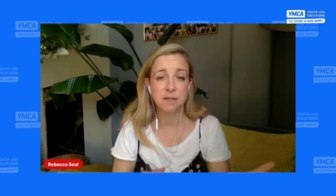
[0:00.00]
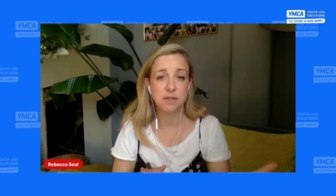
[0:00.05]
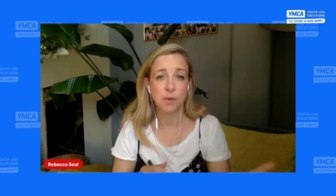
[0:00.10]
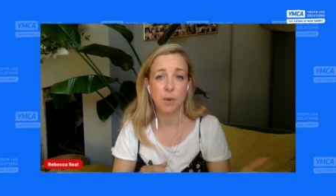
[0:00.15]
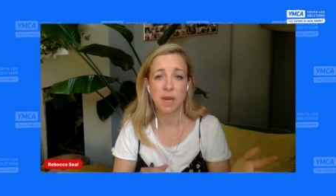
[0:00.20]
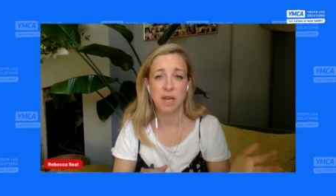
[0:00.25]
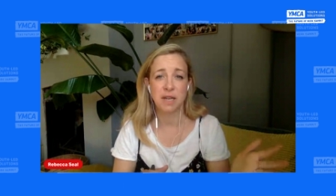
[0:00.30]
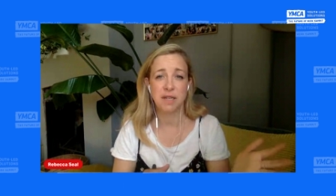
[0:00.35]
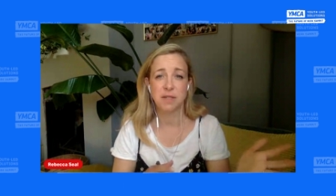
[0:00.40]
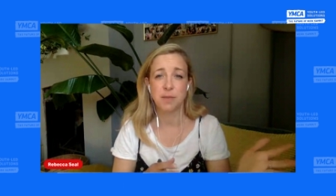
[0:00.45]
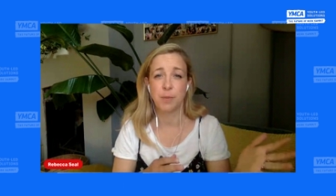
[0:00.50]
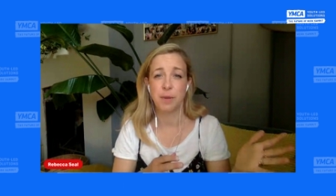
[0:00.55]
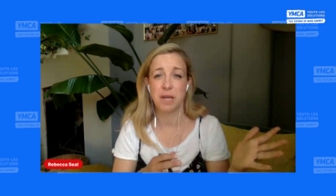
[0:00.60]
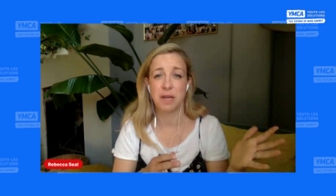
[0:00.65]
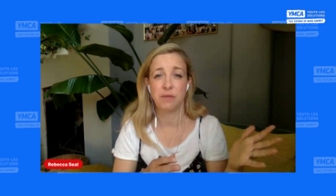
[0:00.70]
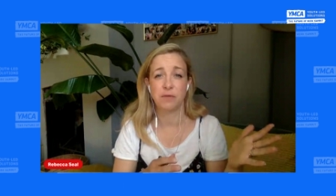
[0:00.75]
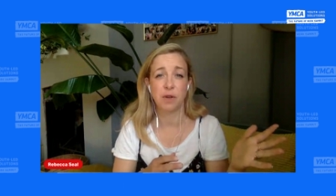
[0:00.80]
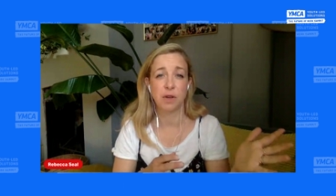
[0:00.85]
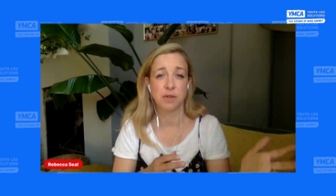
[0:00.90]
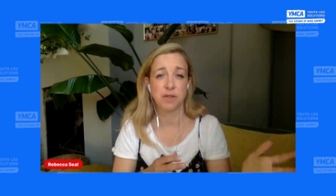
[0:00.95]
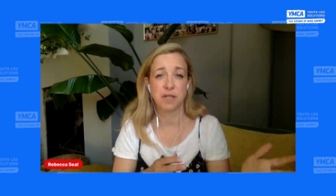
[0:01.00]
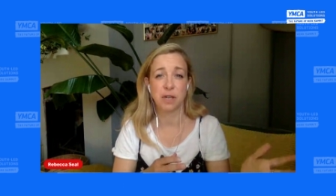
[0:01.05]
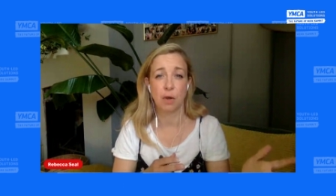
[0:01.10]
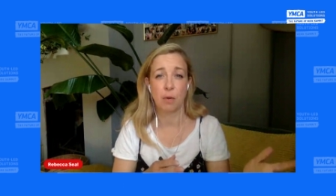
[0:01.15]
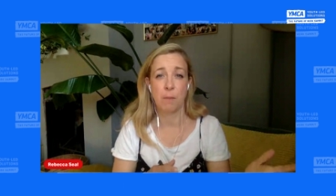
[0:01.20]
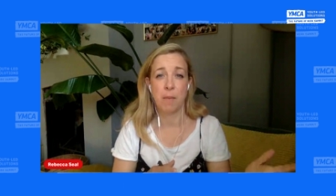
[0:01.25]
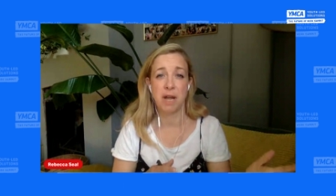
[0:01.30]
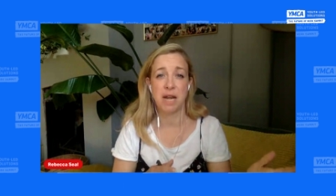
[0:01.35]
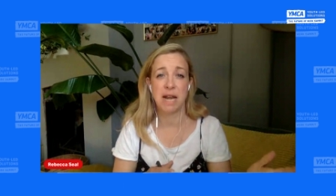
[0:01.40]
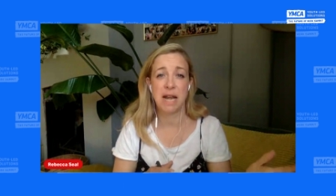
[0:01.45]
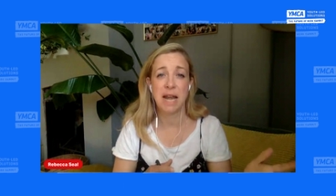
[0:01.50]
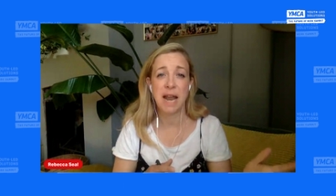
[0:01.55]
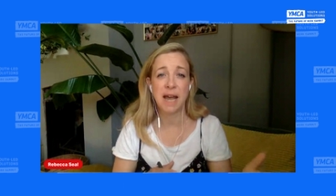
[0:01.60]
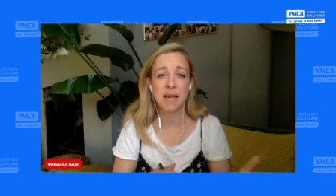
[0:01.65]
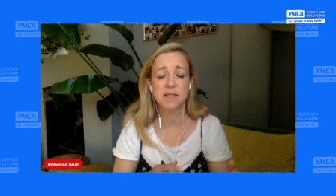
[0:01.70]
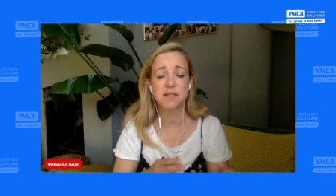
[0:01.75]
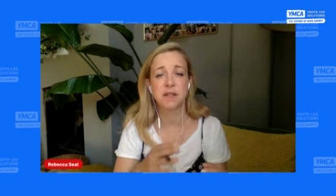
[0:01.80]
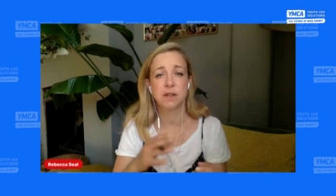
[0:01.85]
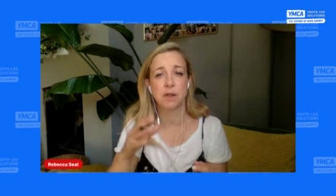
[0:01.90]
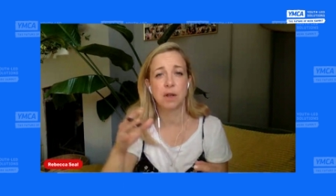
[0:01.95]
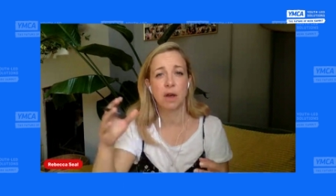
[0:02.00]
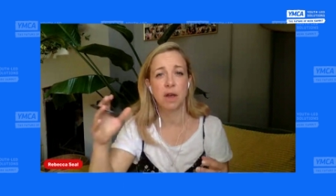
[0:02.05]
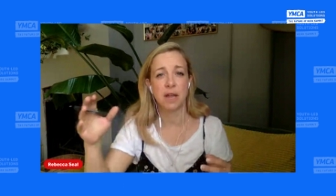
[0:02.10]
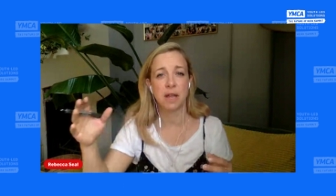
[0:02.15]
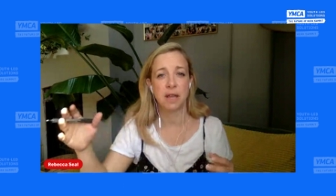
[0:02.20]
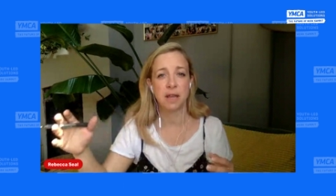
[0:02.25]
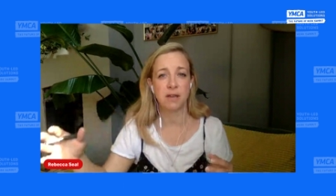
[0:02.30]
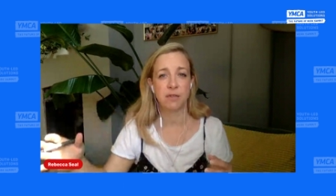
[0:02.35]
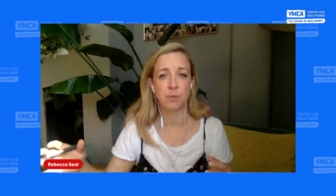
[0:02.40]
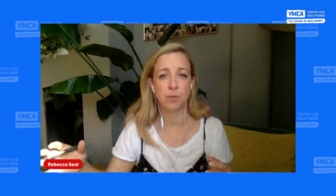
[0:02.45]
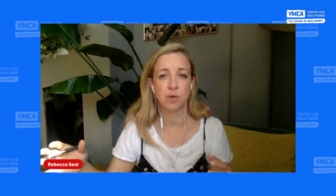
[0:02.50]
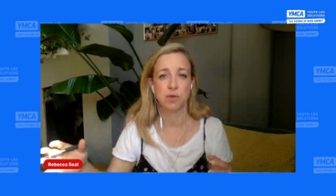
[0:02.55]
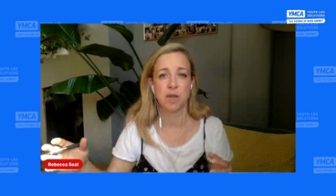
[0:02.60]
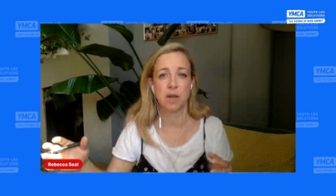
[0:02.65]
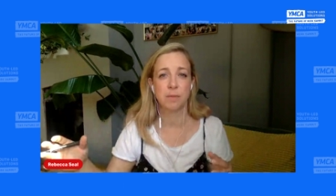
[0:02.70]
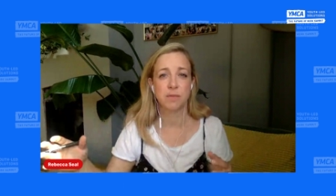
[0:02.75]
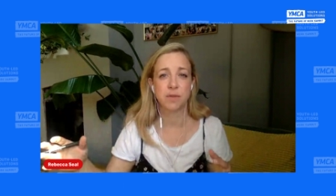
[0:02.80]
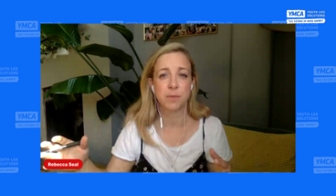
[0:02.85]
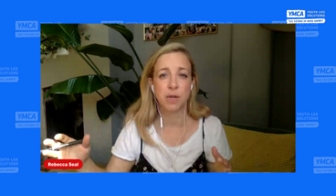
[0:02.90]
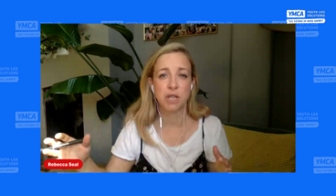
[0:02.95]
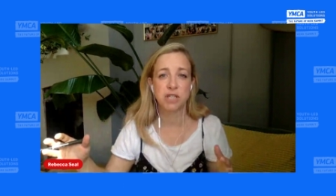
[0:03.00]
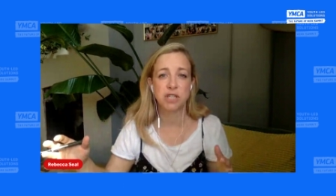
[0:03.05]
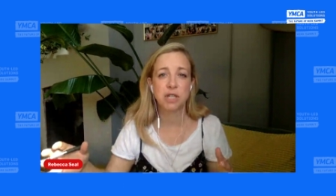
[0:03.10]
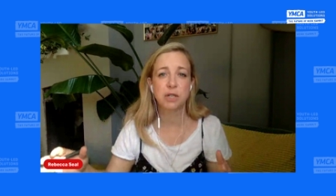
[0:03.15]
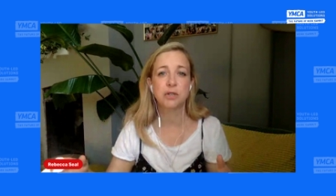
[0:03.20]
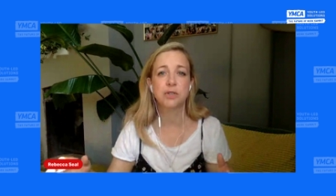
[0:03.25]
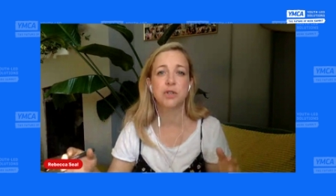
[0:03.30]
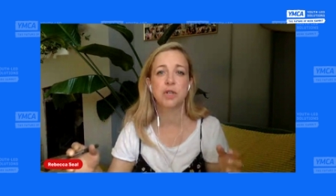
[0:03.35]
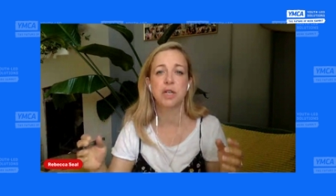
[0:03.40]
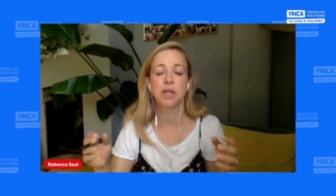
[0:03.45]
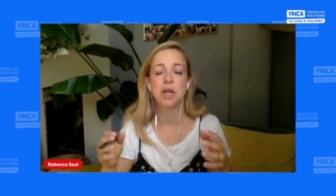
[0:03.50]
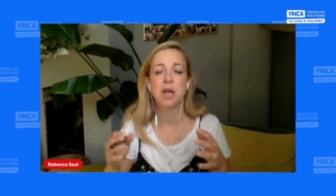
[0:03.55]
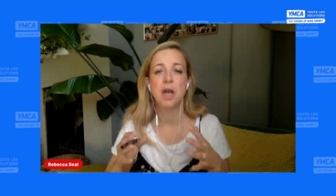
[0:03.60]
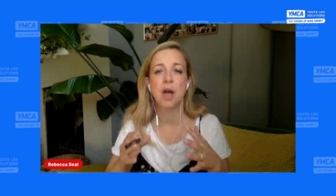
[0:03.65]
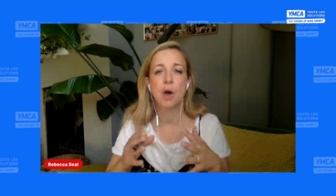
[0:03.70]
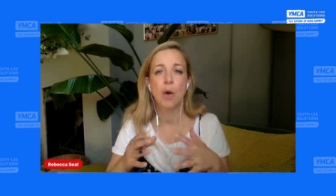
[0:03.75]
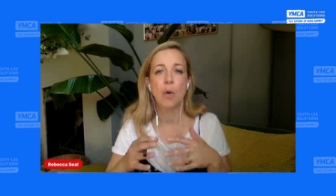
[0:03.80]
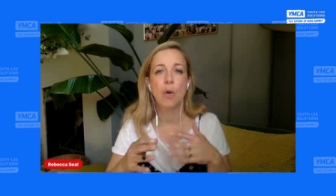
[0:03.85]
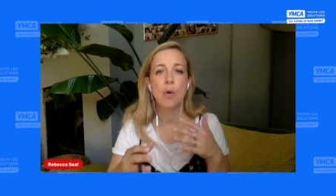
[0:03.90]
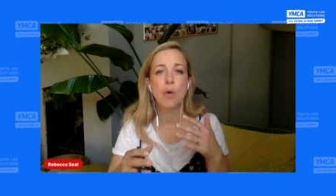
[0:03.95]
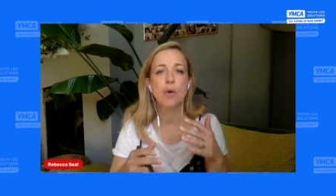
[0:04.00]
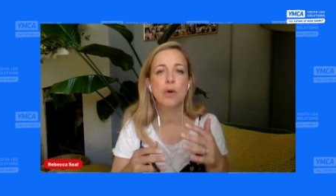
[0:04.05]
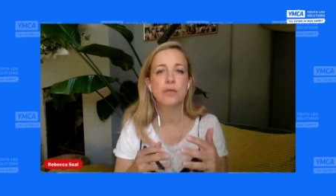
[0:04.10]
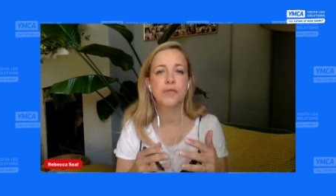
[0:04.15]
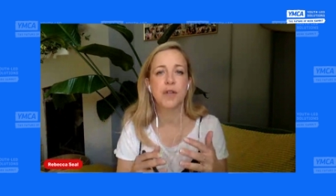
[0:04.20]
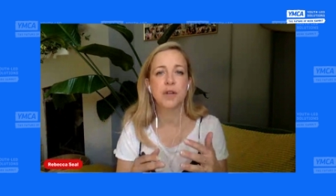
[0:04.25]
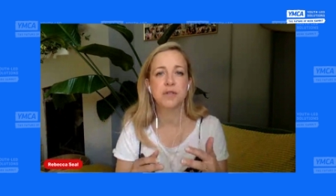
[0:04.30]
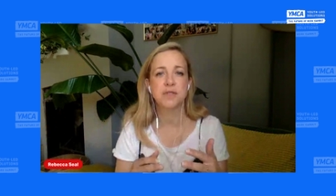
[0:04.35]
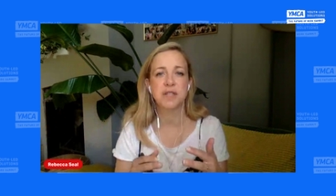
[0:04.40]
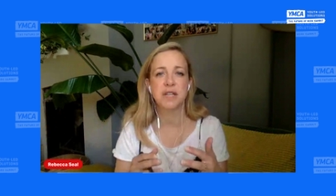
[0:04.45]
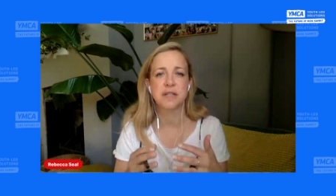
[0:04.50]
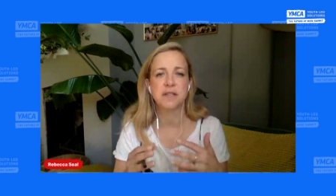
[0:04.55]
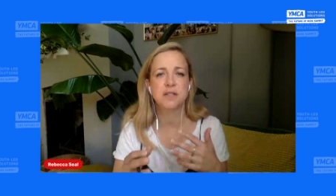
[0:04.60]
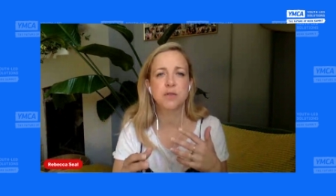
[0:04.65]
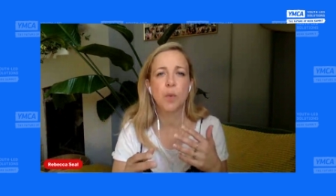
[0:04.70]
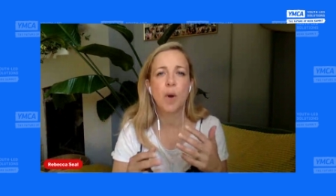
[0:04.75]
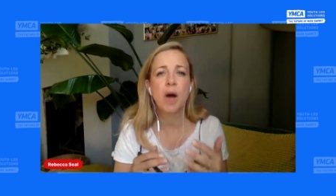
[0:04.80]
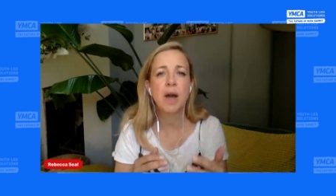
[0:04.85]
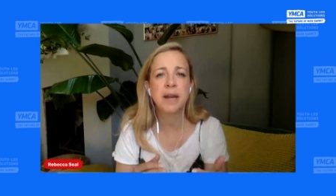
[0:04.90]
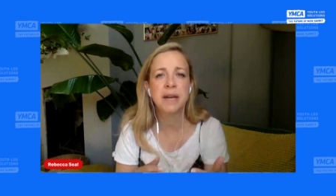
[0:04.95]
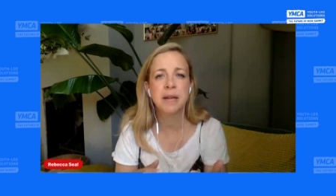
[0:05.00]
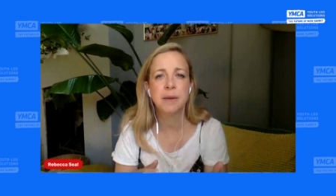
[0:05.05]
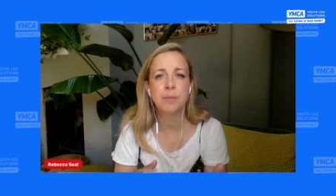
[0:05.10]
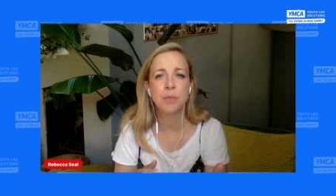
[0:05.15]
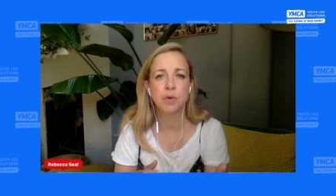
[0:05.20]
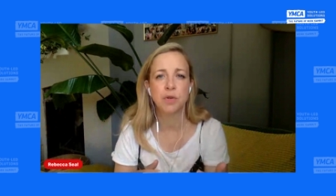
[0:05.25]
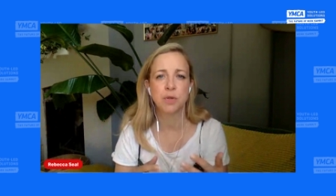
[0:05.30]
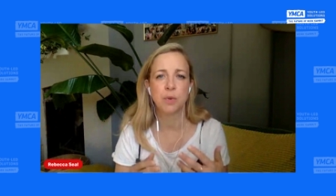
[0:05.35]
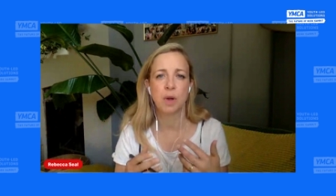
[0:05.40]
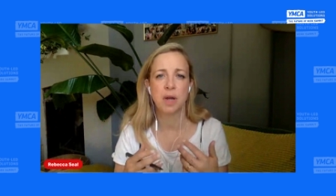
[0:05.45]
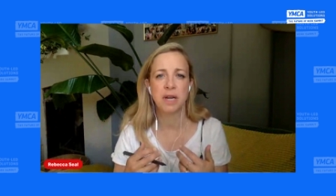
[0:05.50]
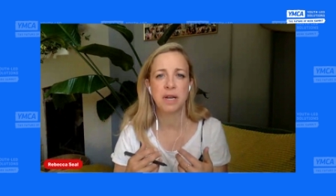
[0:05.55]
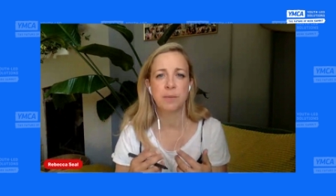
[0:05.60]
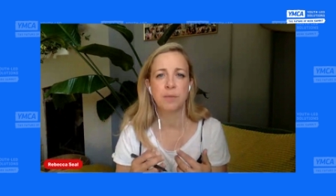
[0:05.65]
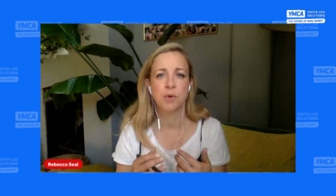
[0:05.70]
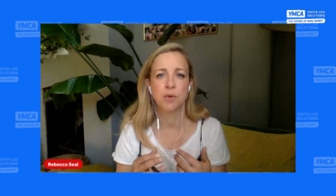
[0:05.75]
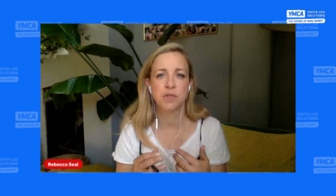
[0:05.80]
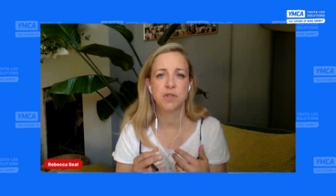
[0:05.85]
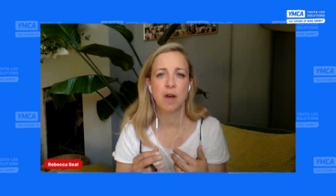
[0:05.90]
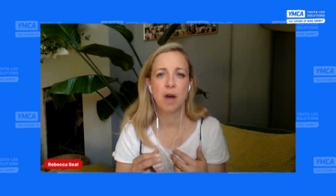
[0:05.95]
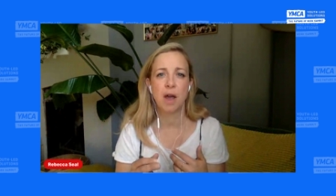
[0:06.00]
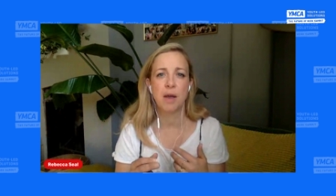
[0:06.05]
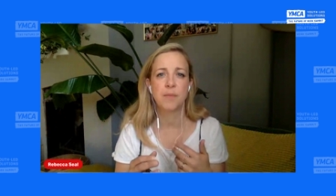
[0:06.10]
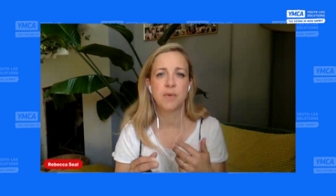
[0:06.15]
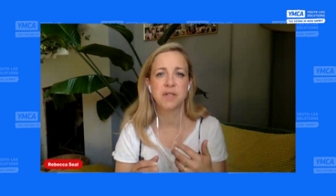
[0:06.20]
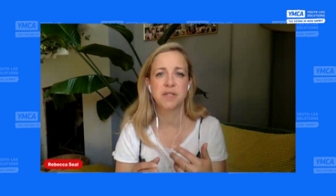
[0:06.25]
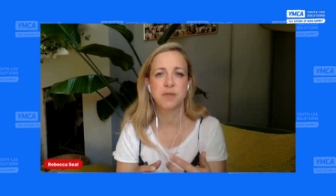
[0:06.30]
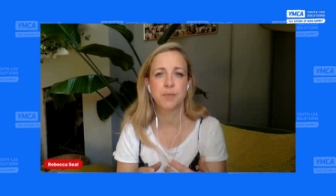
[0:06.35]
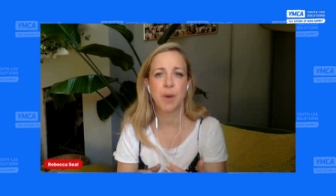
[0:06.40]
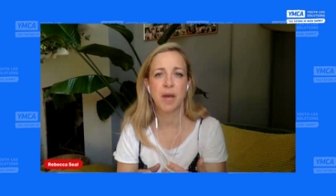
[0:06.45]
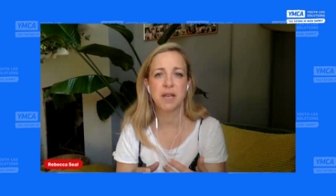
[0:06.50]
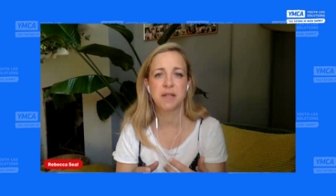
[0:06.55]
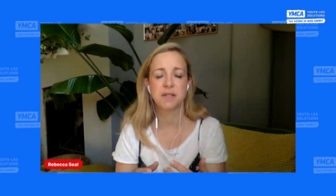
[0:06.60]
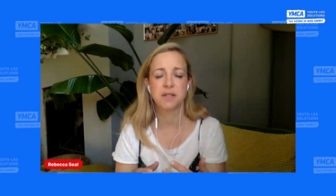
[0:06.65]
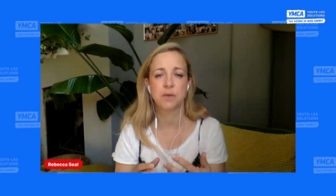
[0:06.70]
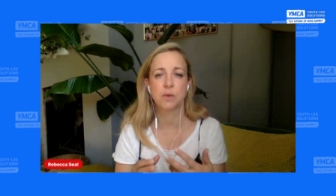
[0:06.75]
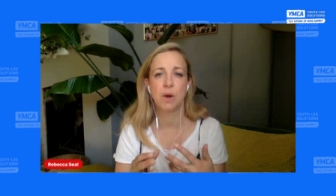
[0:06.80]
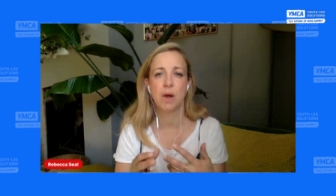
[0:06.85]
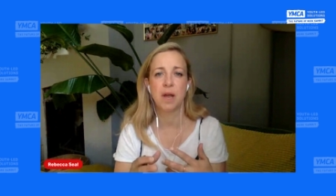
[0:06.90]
Do I need to be focusing on money less so that I can give more time to my children? All of those things. Do I need more? Do I need more time and space?